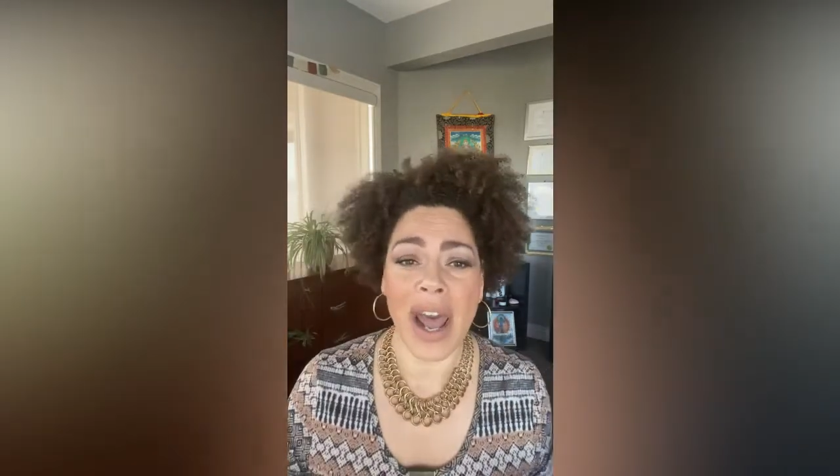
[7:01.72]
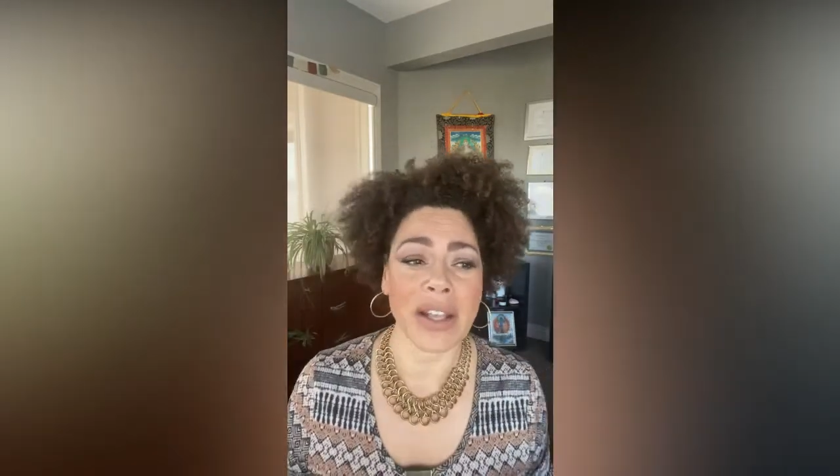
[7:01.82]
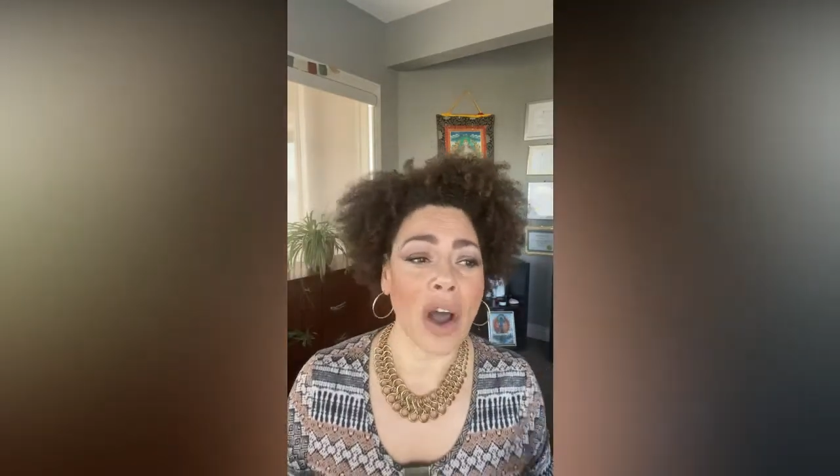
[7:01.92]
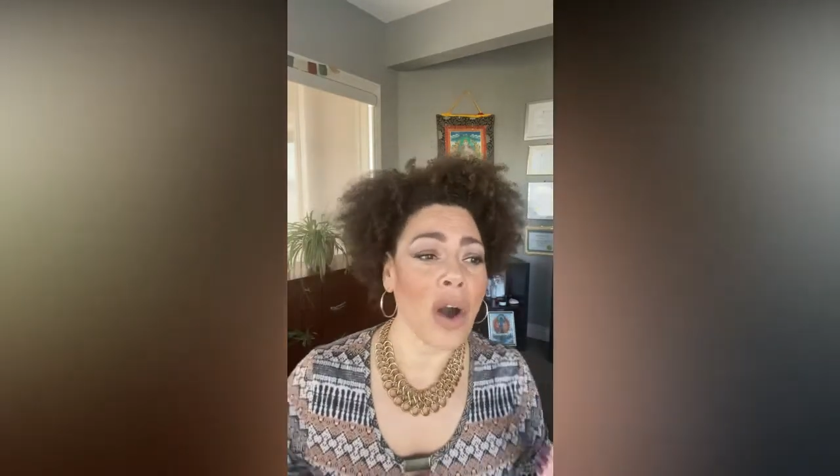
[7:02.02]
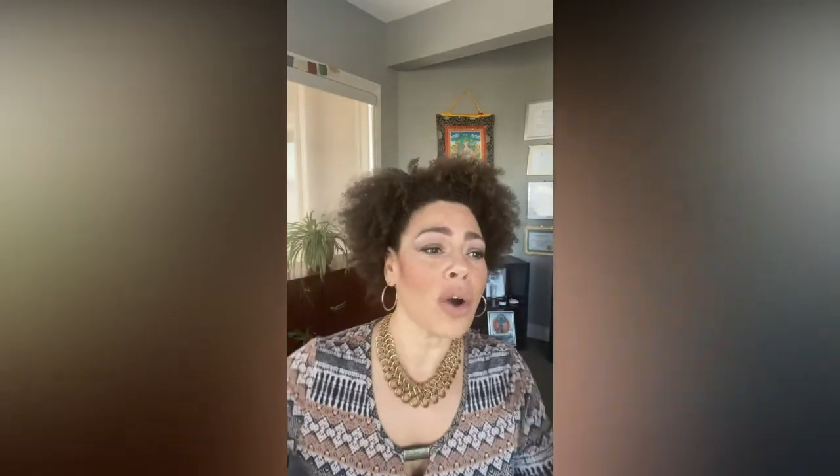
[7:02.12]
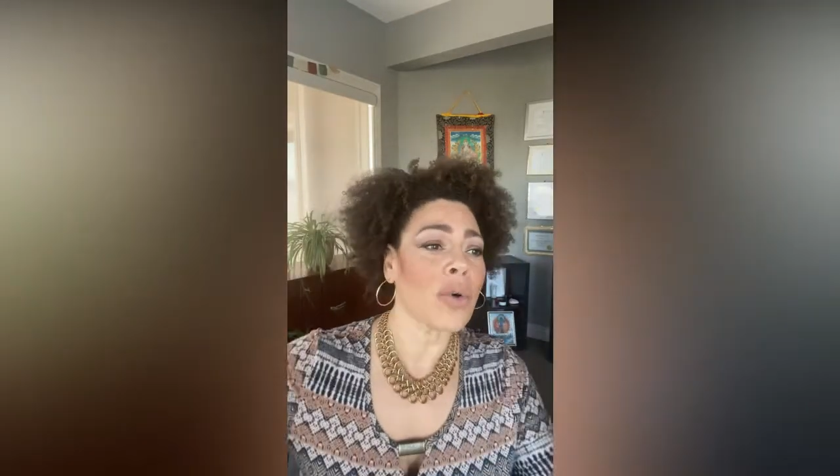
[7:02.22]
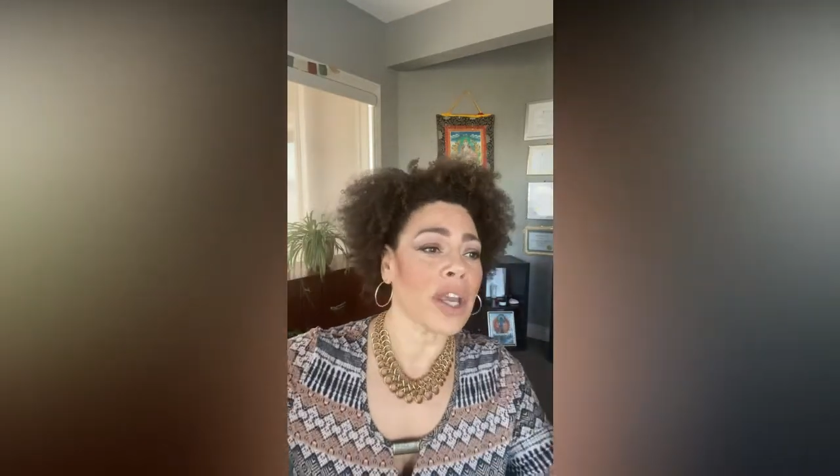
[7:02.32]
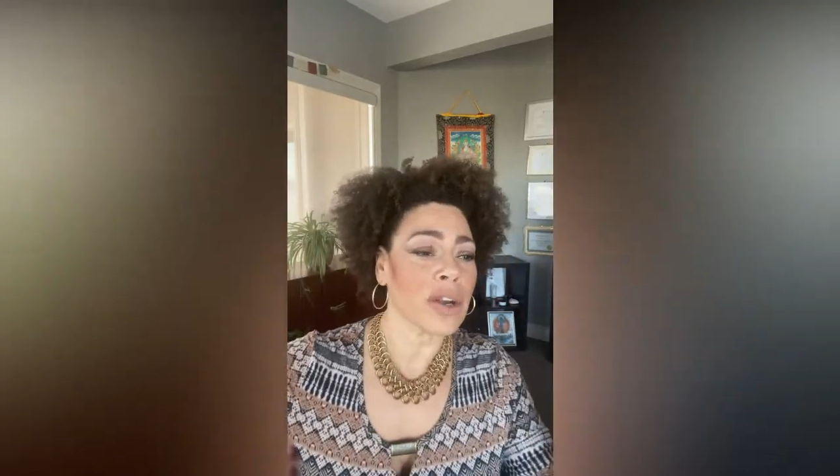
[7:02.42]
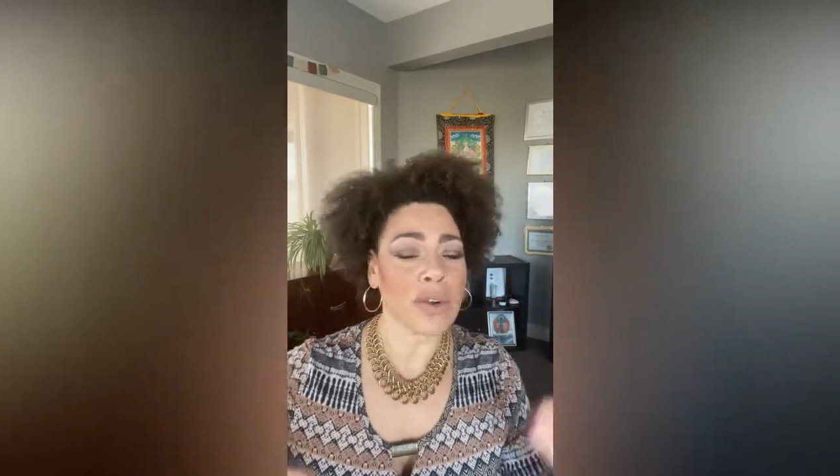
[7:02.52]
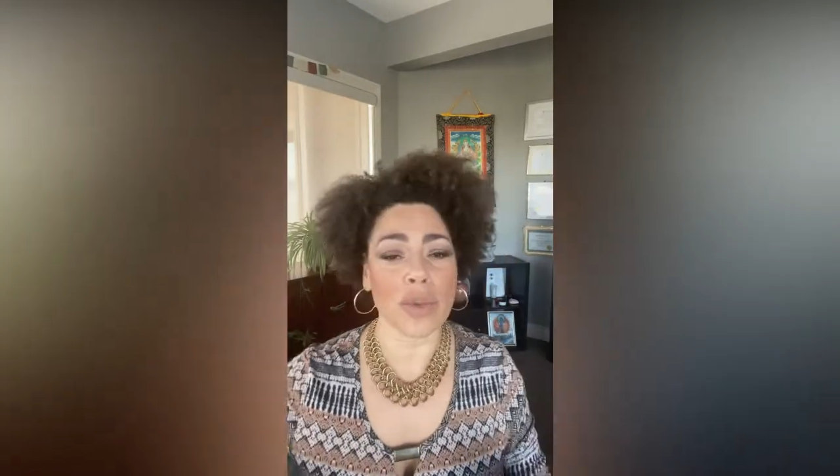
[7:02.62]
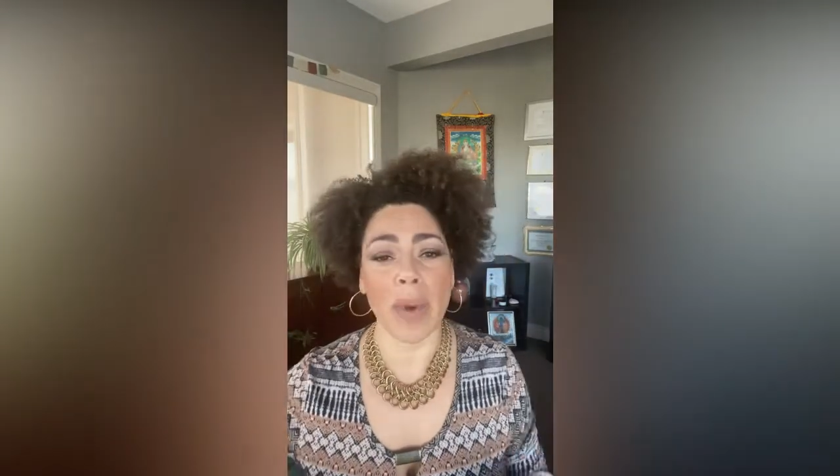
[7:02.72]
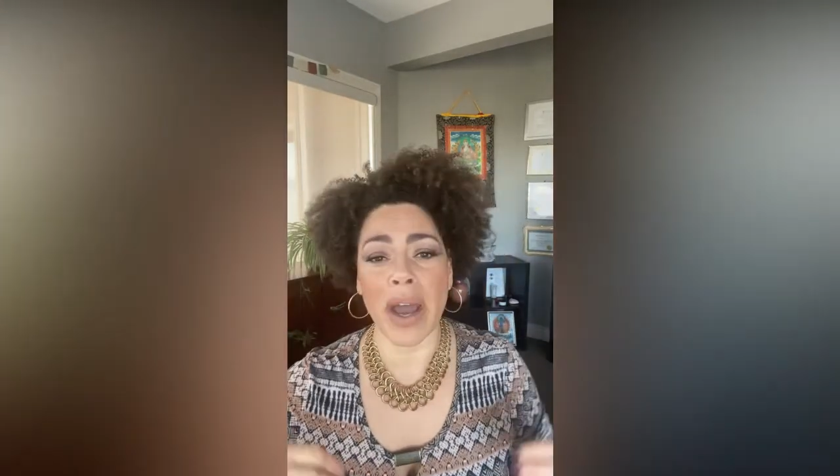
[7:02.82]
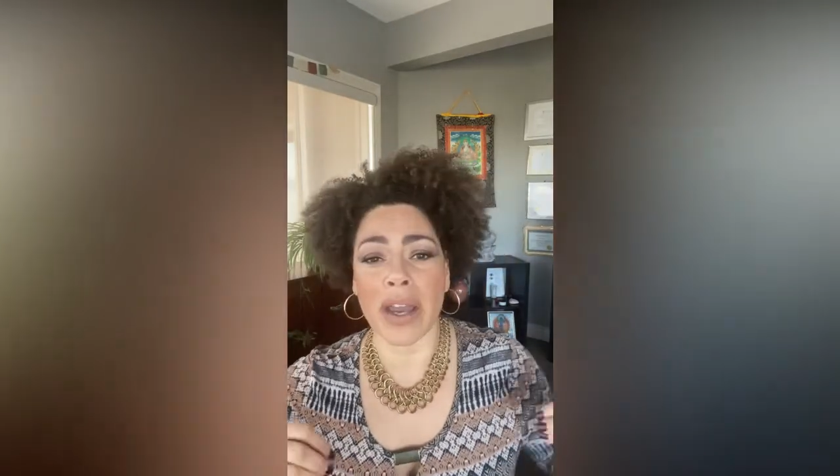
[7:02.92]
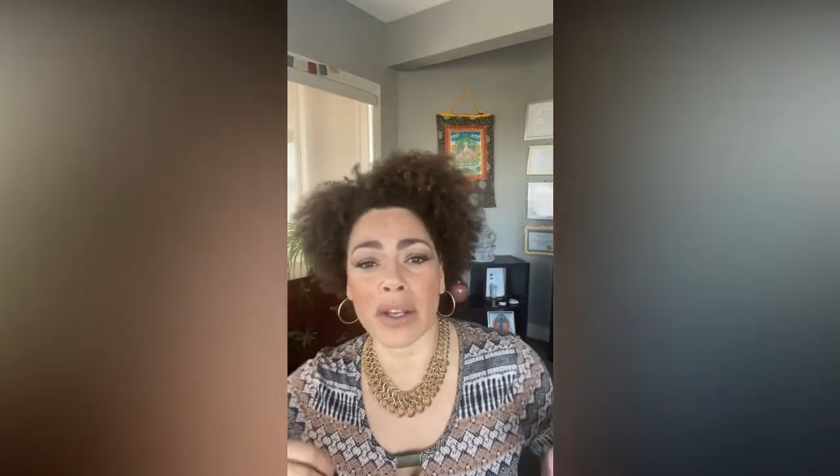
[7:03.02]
and oh, here's my,